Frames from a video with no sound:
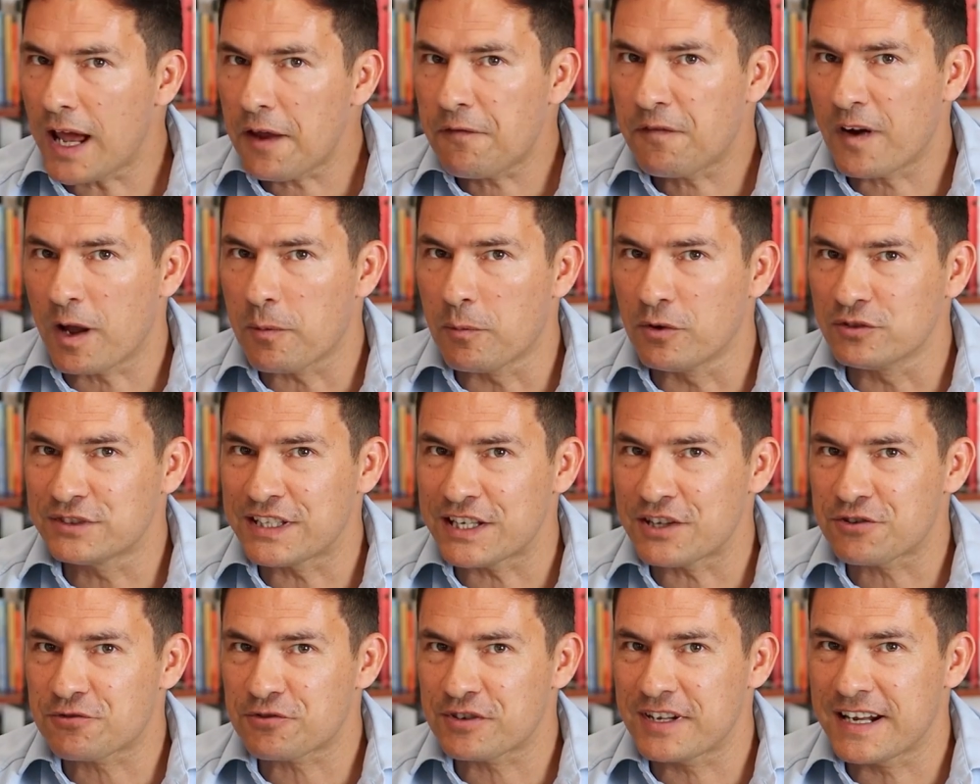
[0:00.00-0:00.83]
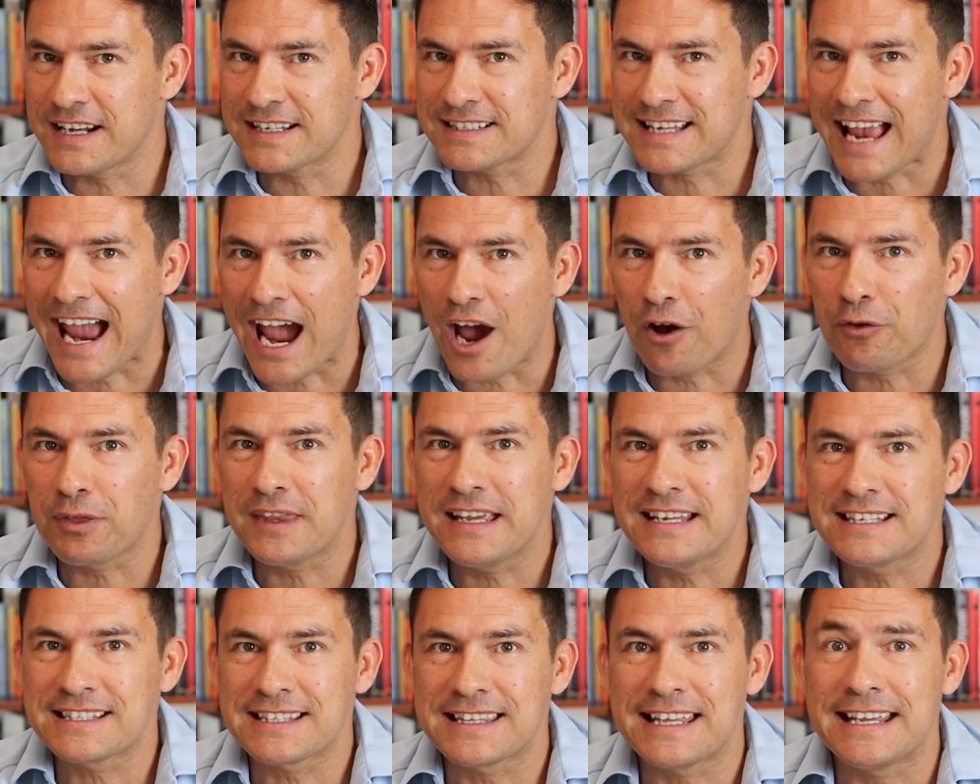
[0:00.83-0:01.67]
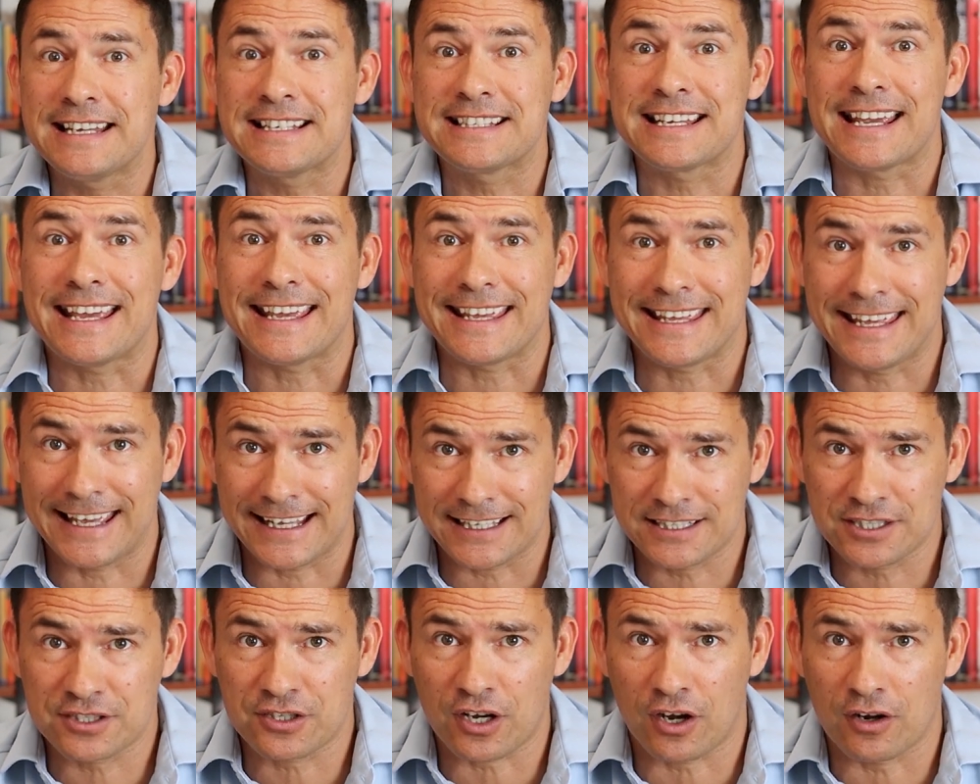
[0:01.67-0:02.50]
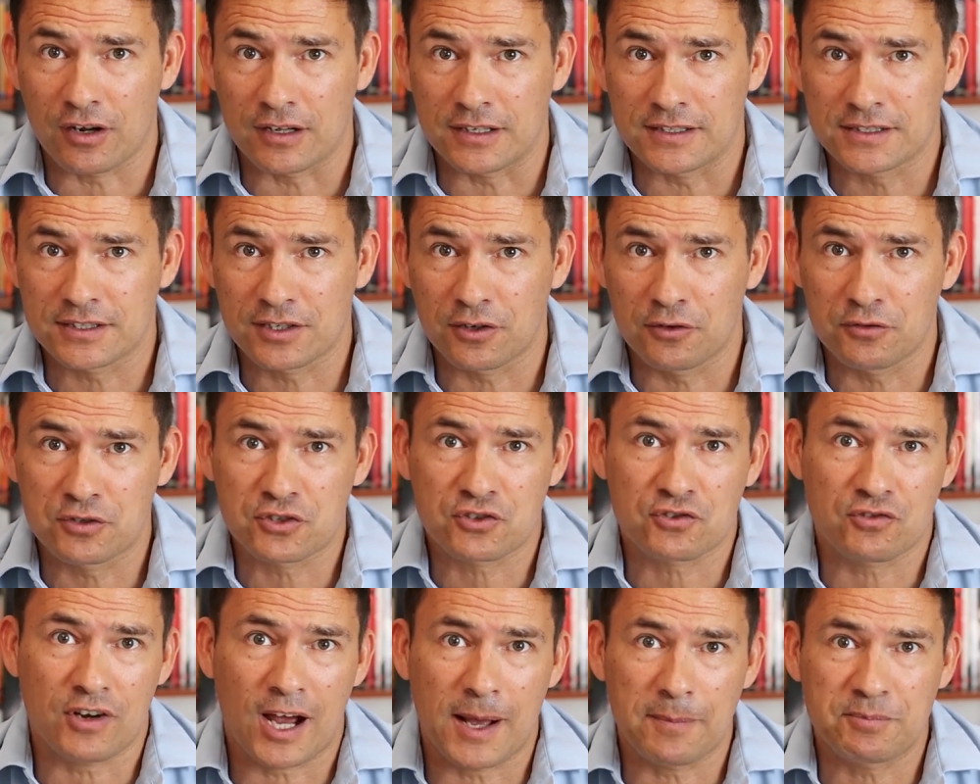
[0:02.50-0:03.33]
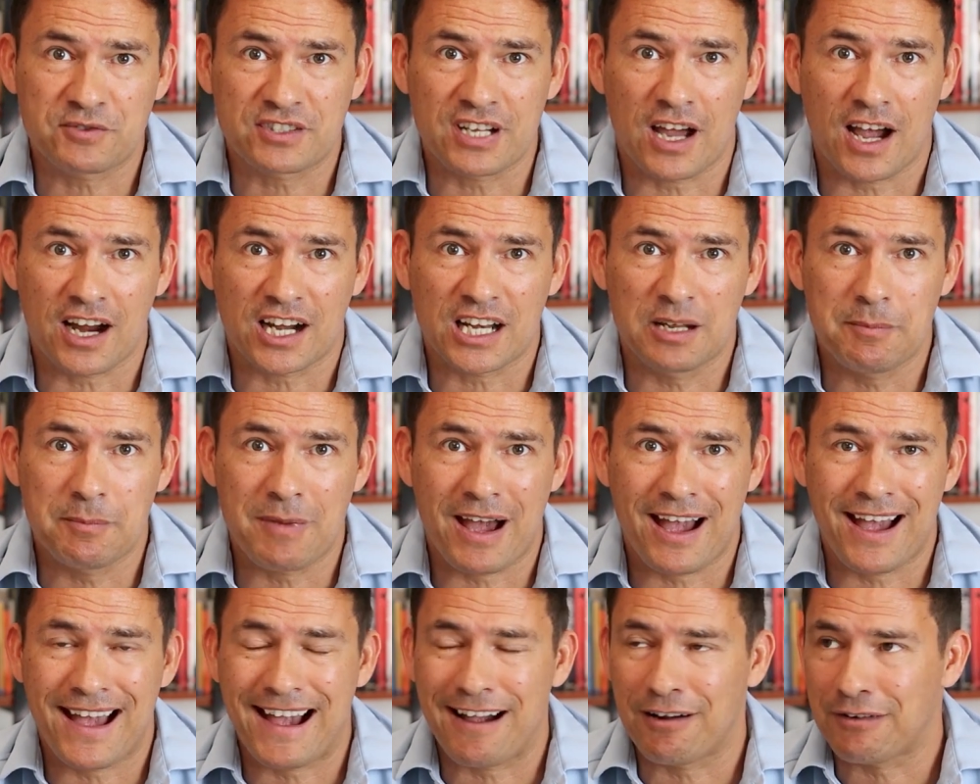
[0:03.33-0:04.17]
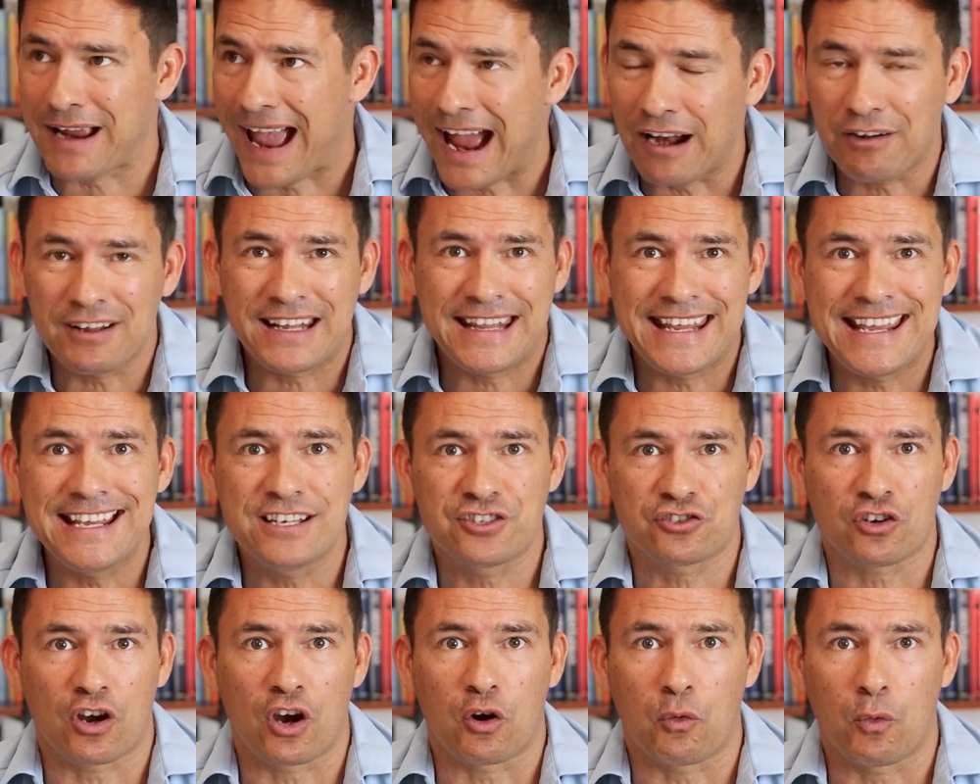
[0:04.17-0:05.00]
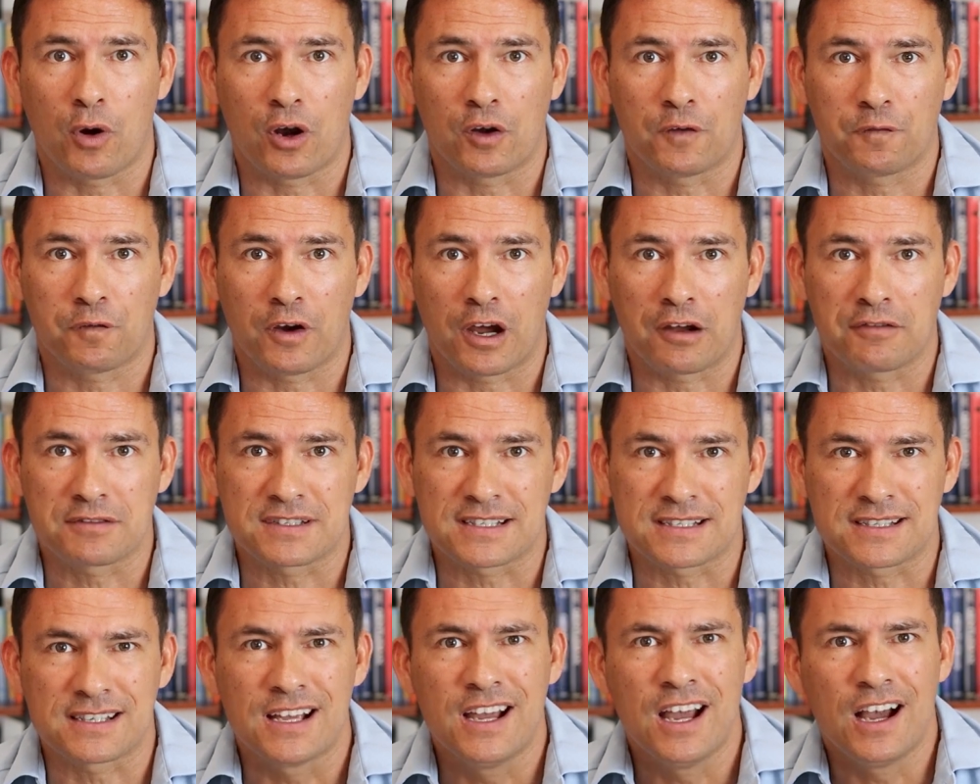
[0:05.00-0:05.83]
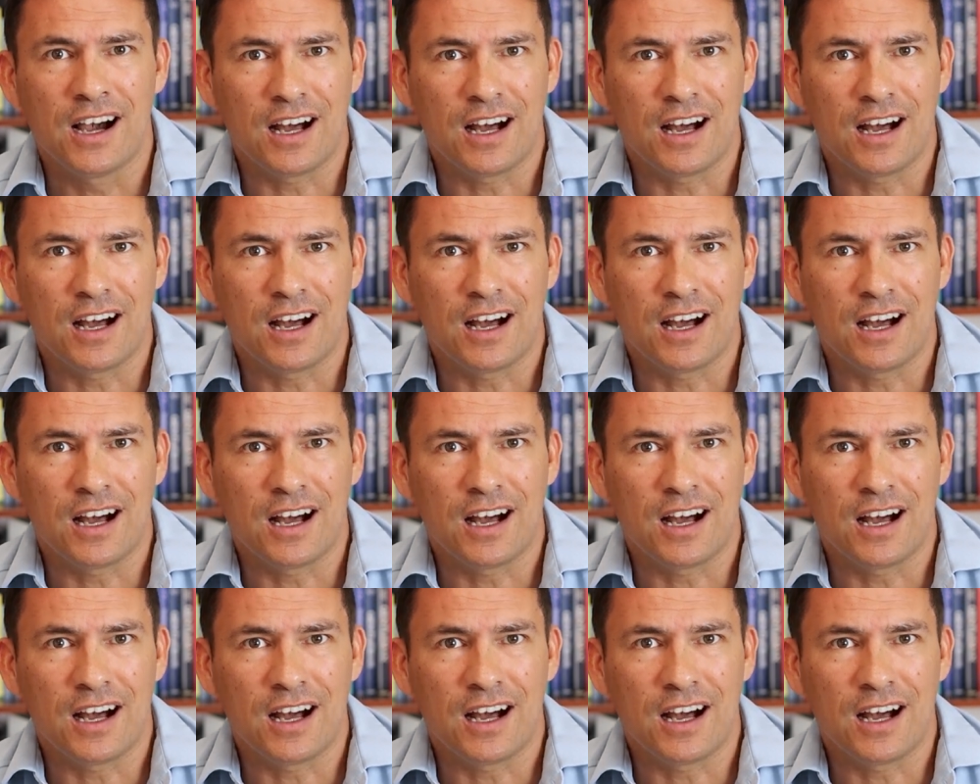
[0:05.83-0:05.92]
what I find most interesting is how these things get started. So Strop's talking about how how did he start wearing fragrances?